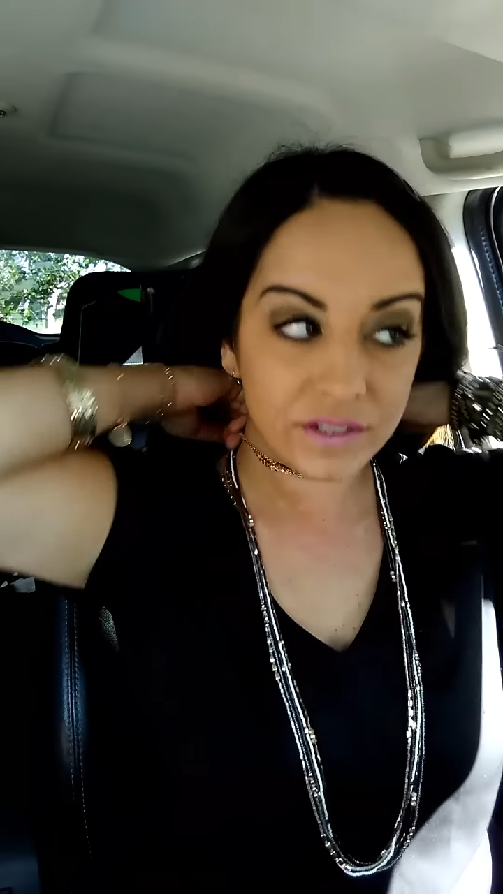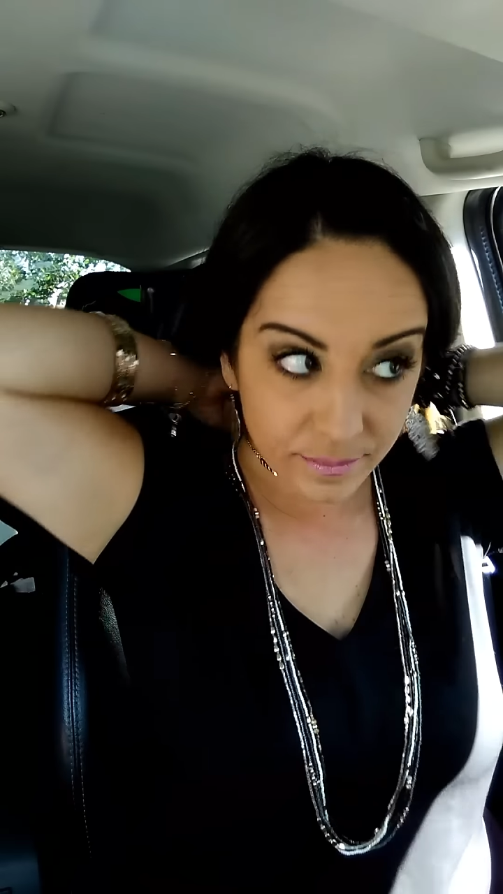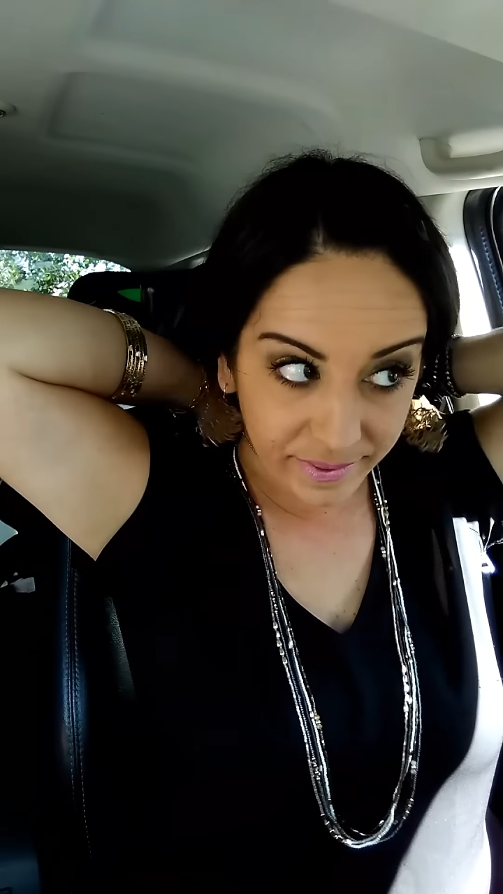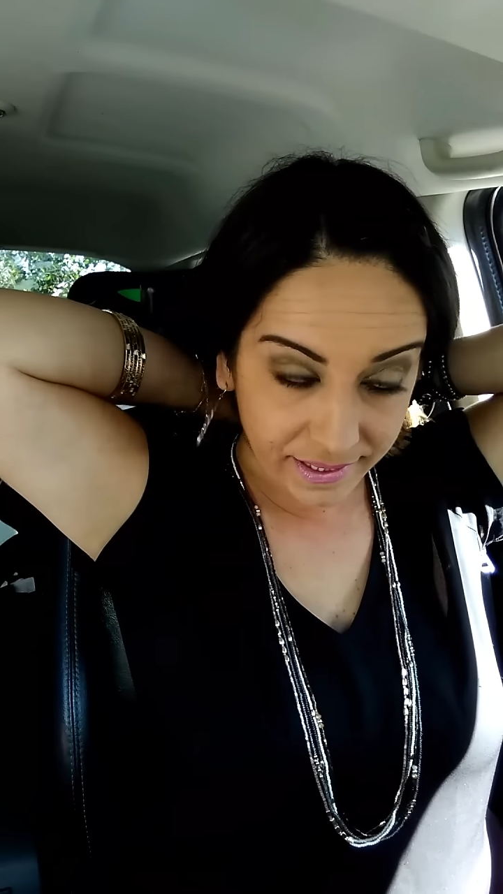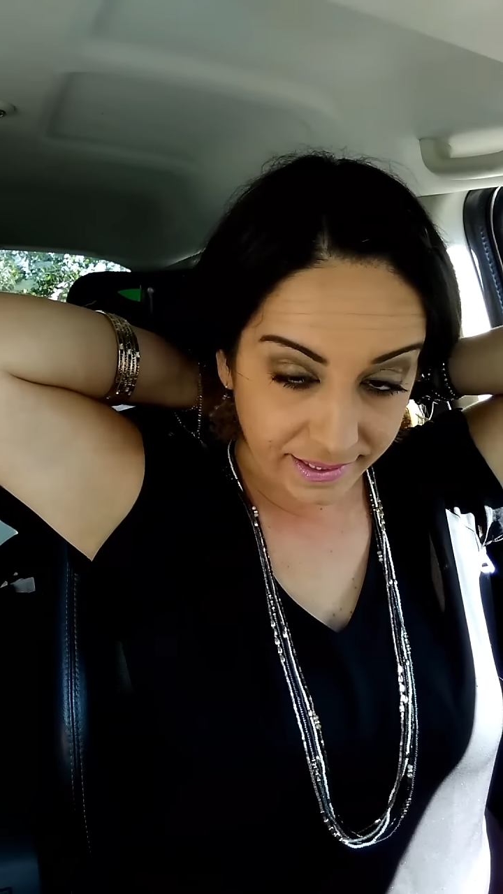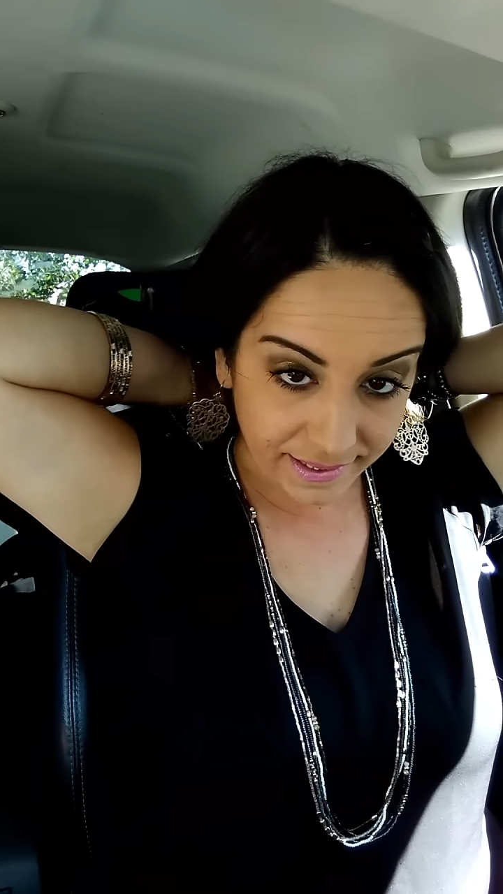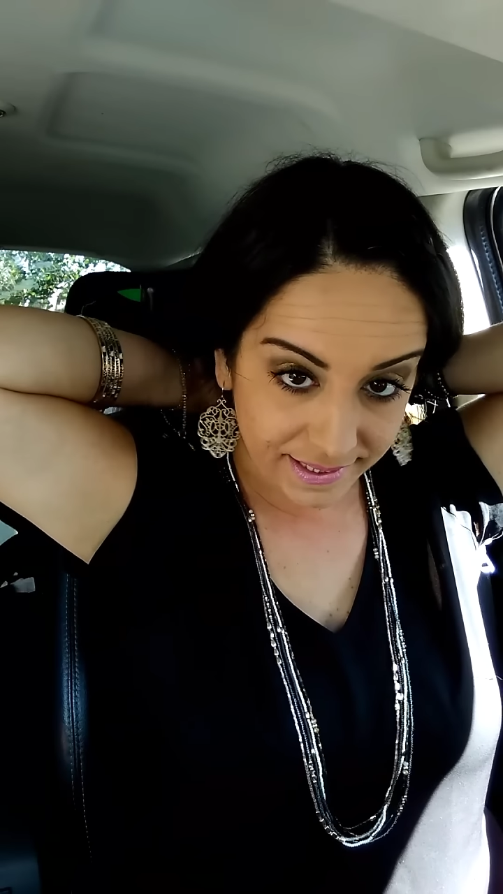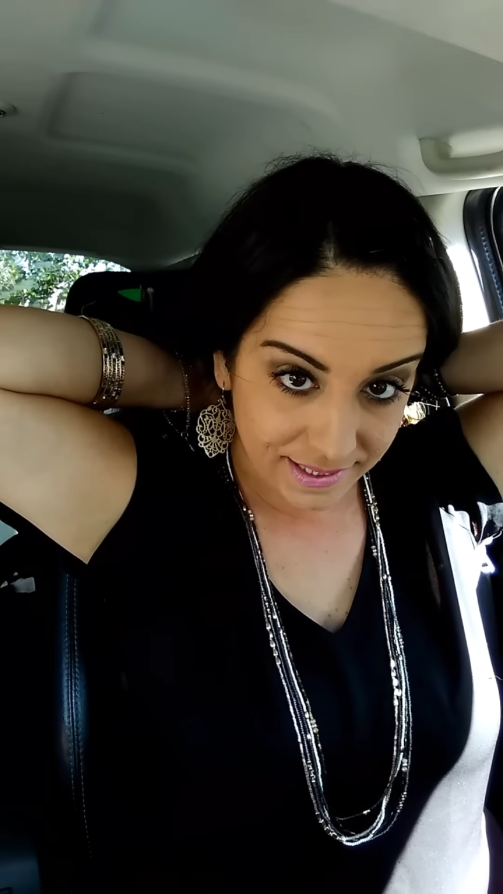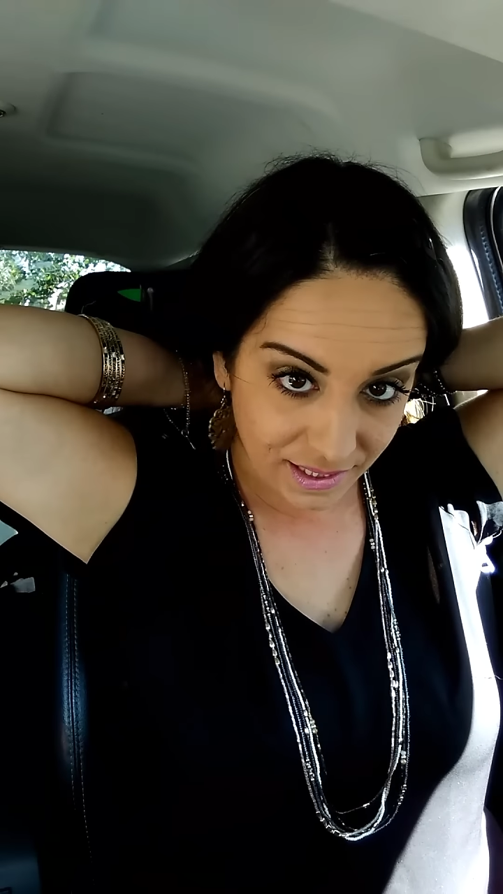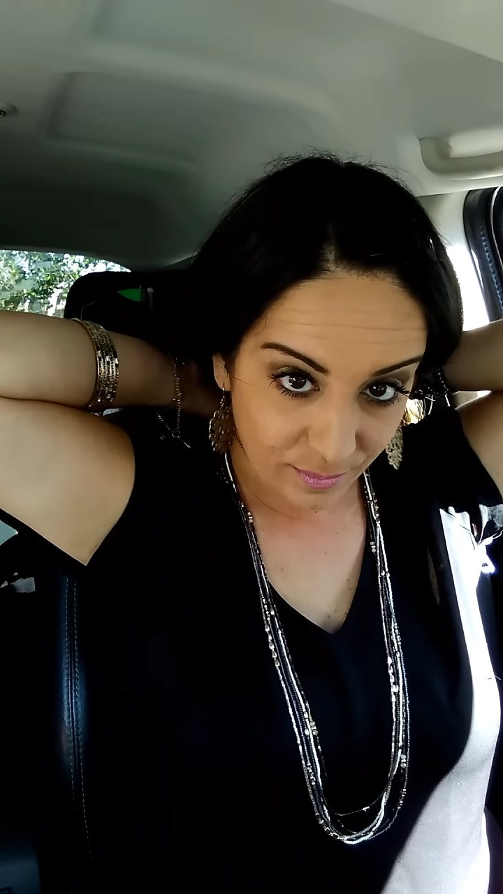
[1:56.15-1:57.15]
because I'm going to need
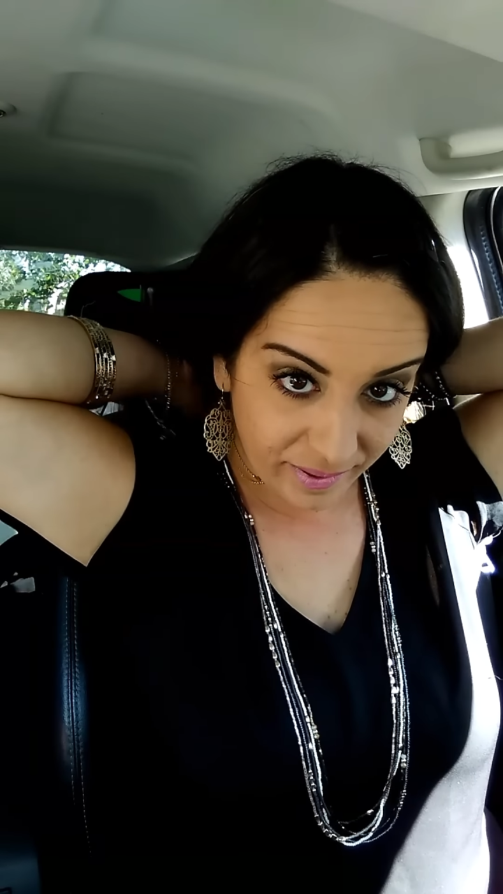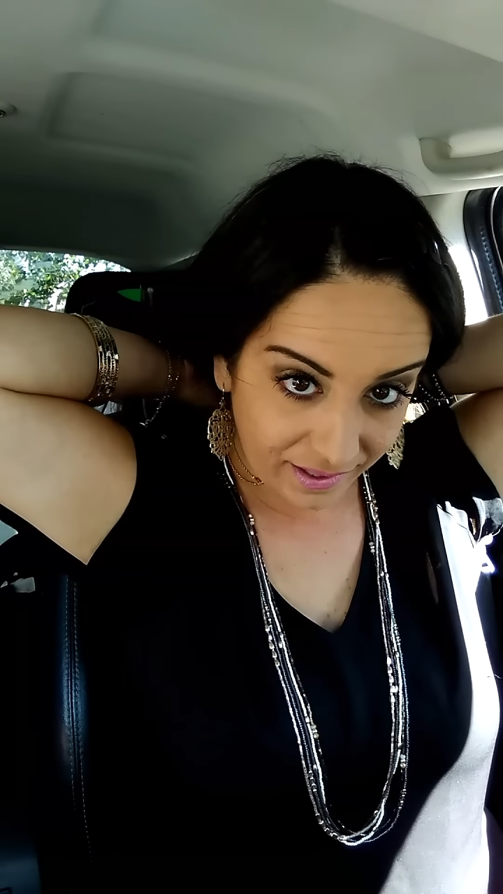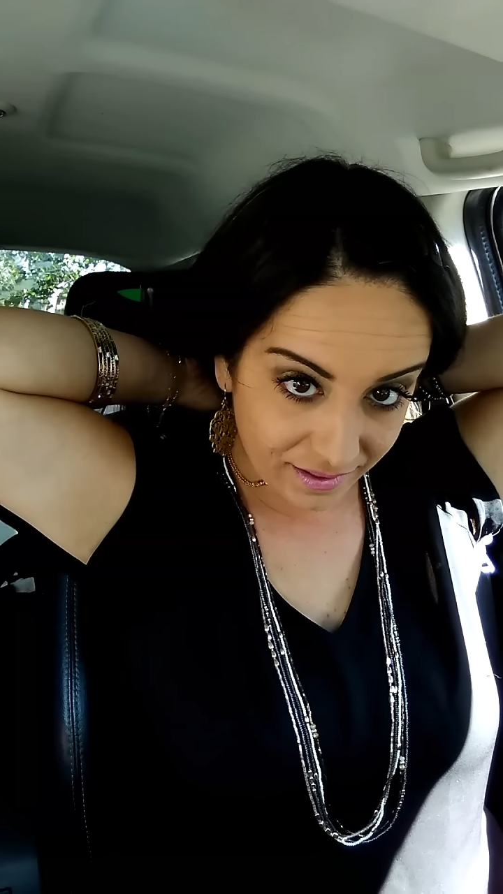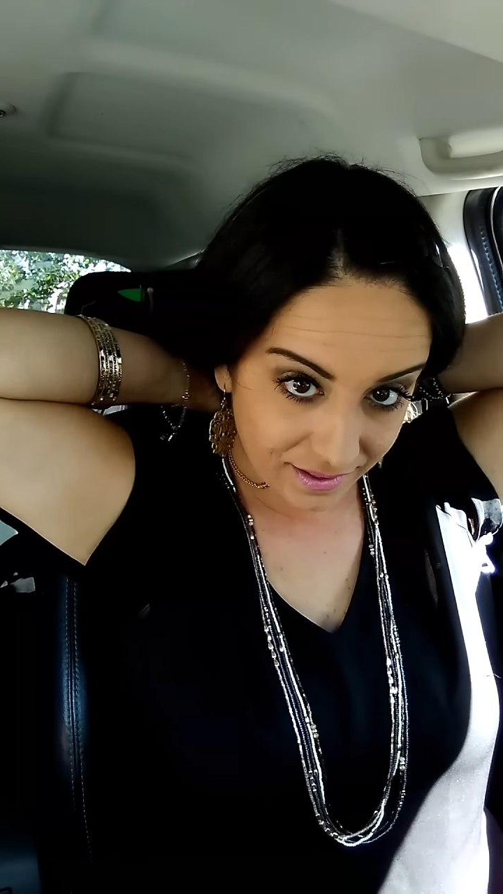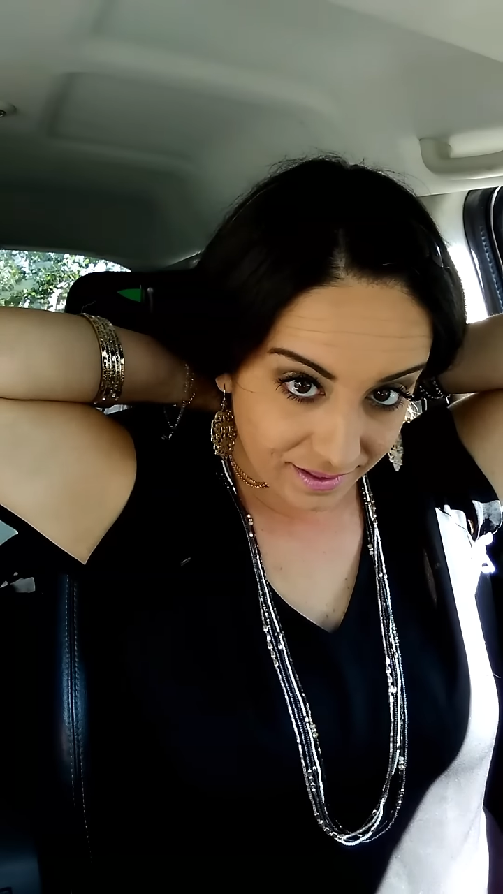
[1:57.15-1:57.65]
this clip it.